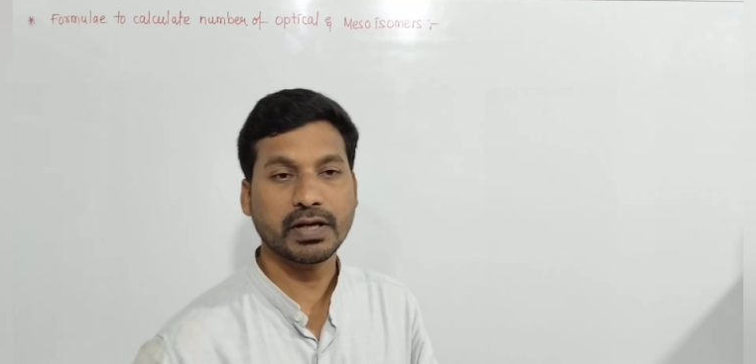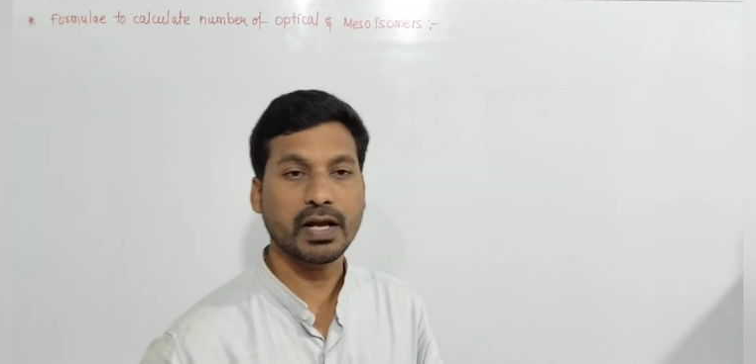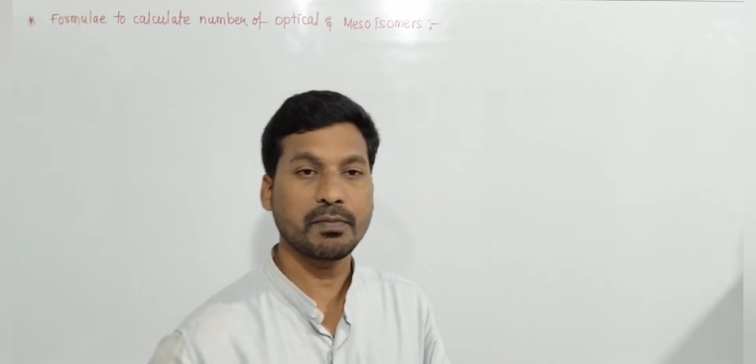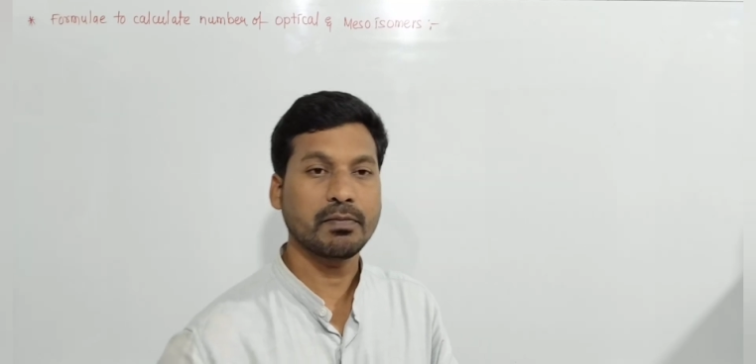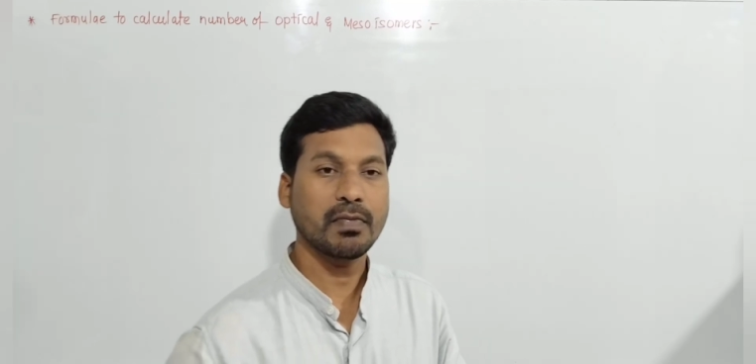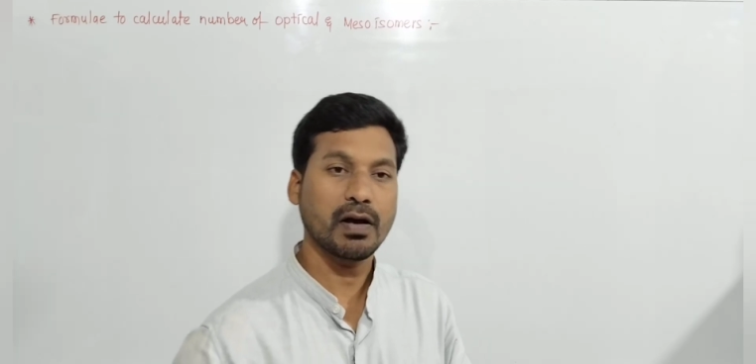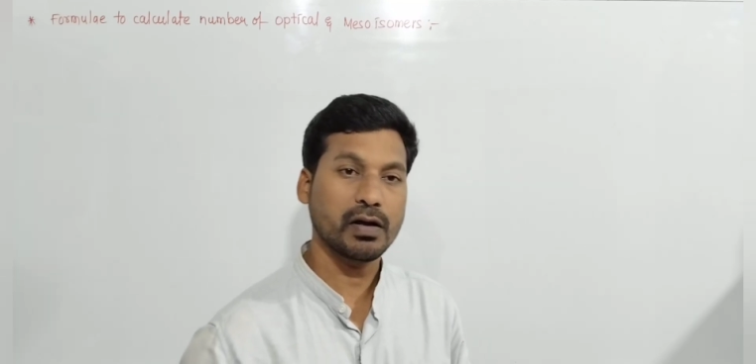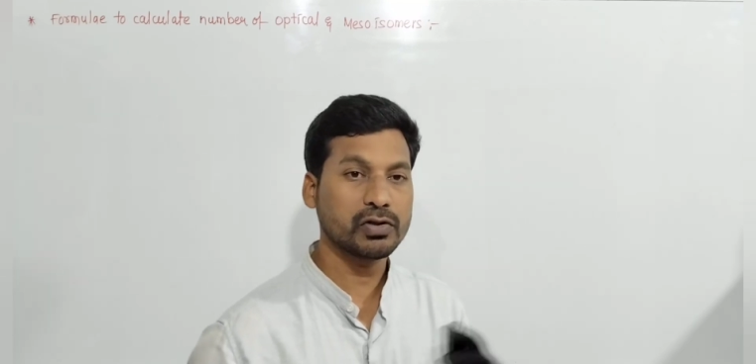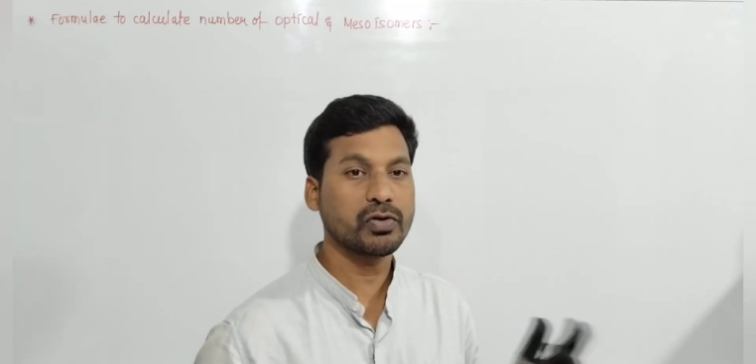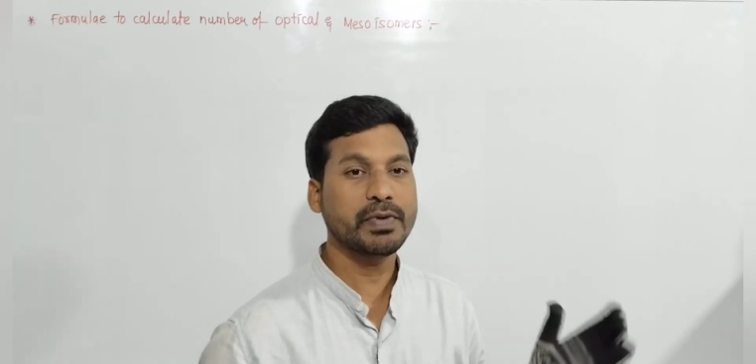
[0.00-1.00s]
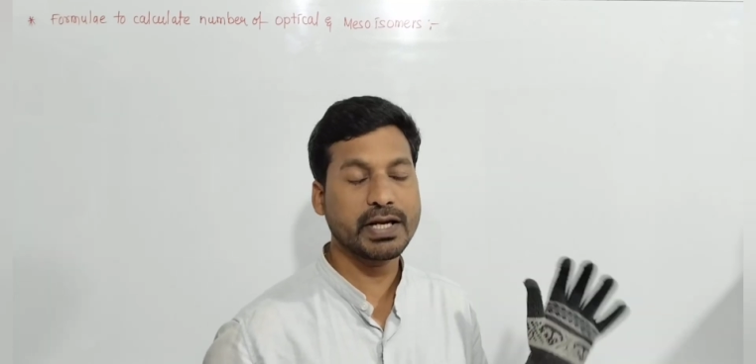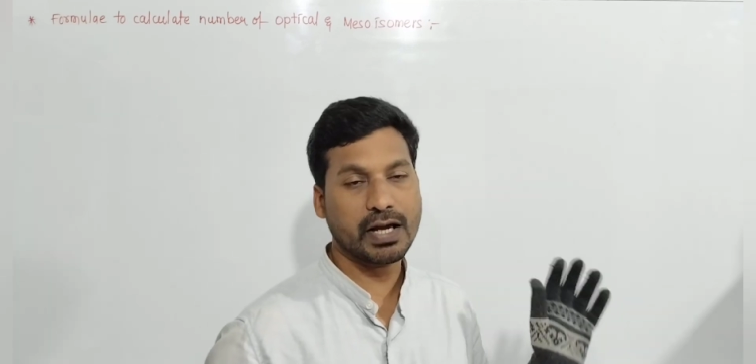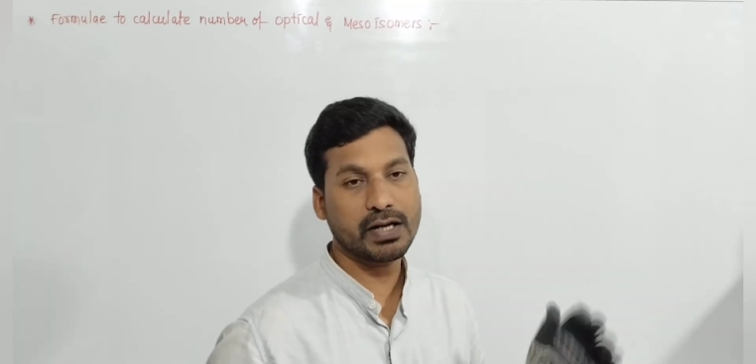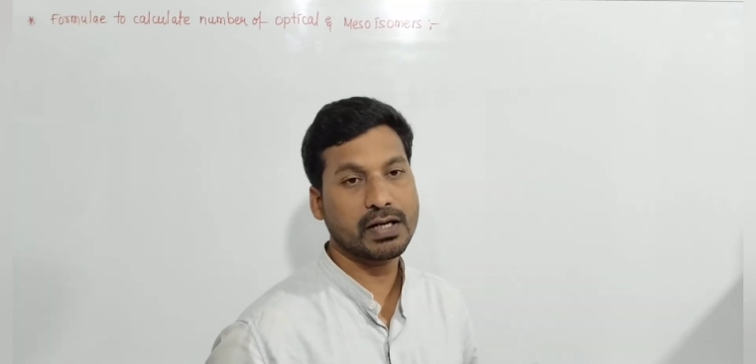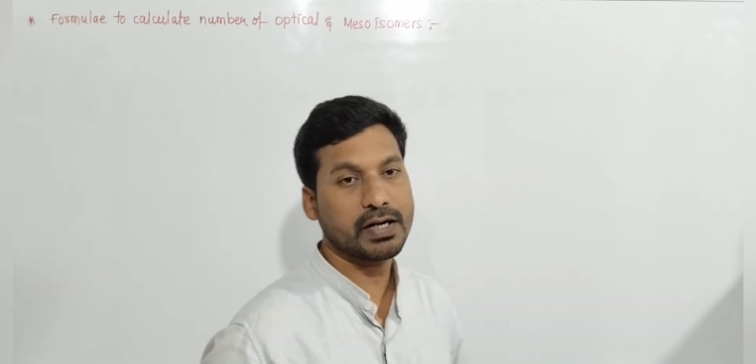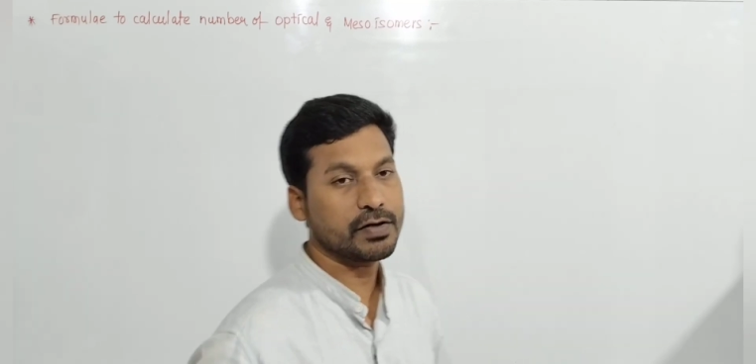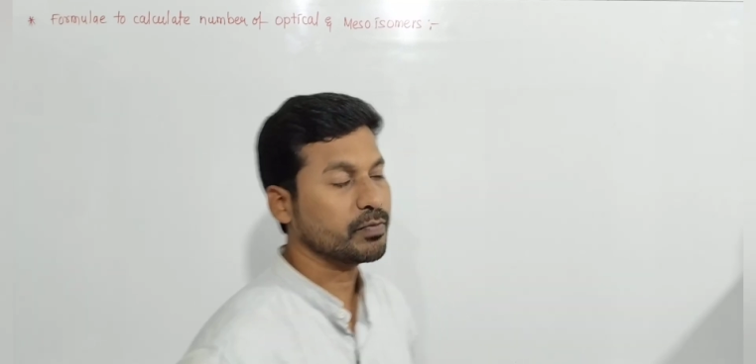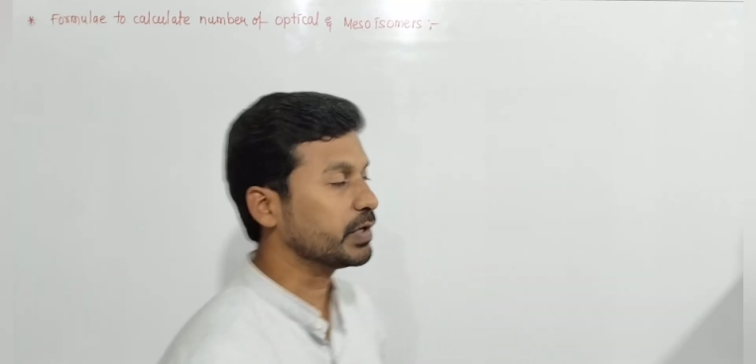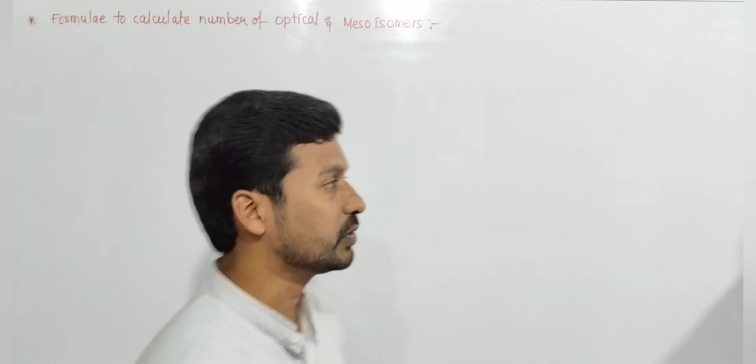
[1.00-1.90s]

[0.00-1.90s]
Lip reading: can also be calculated by